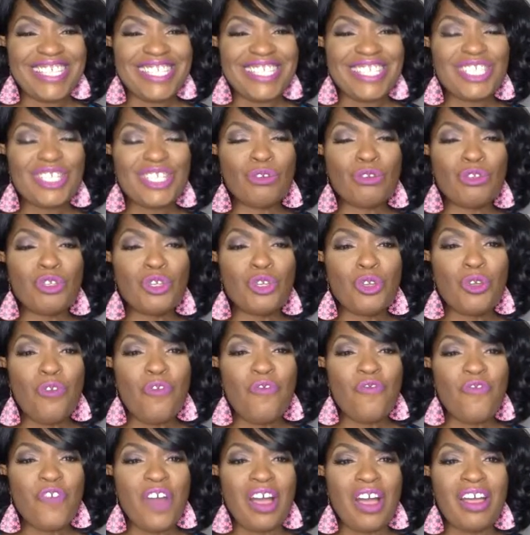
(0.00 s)
So do you
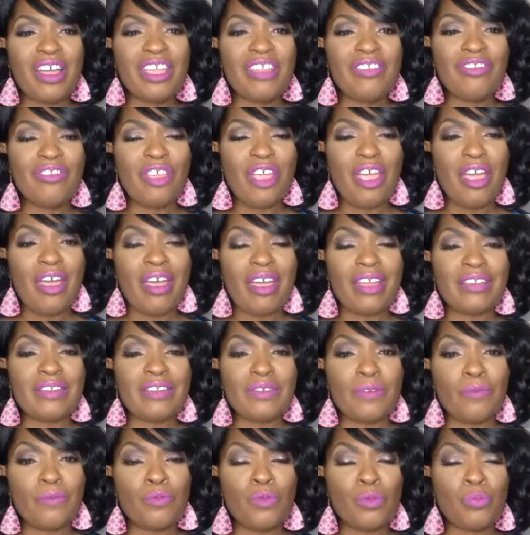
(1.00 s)
find that
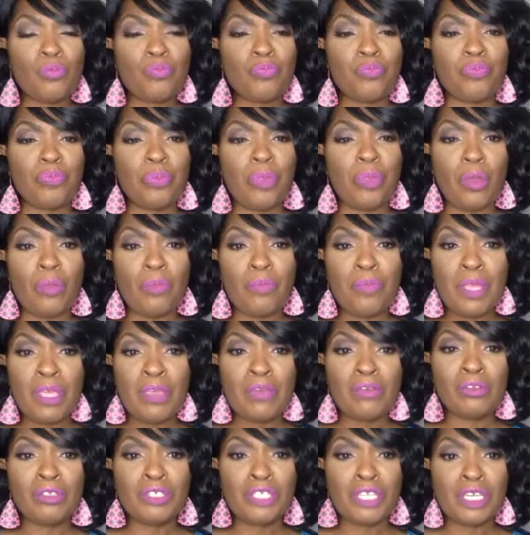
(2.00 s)

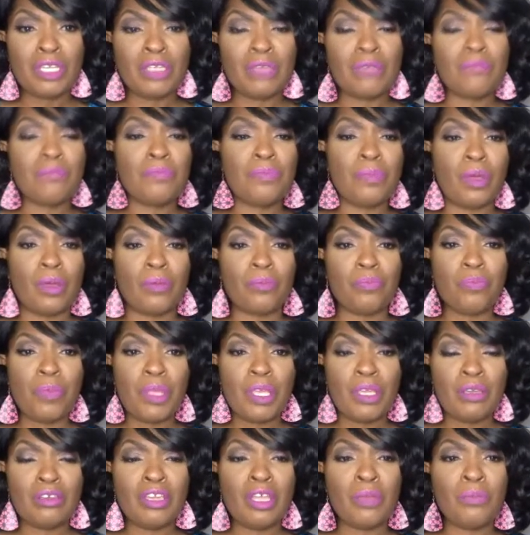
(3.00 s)

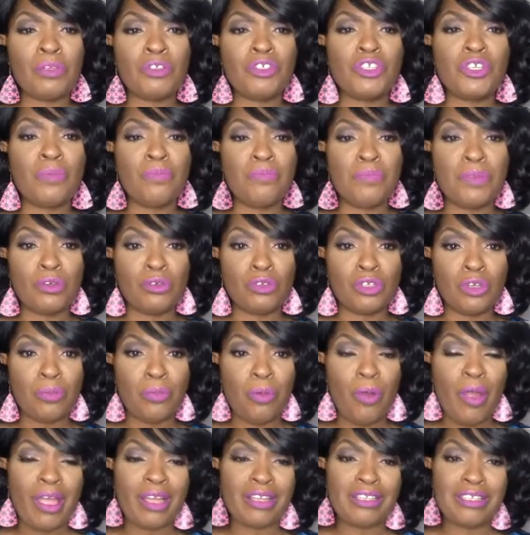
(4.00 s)
being able to build a
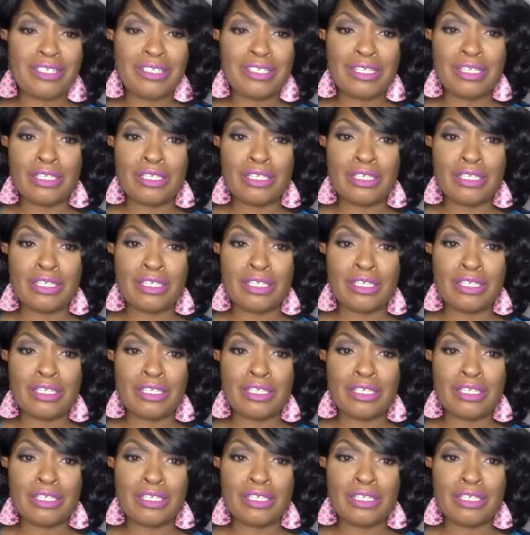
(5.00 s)
practice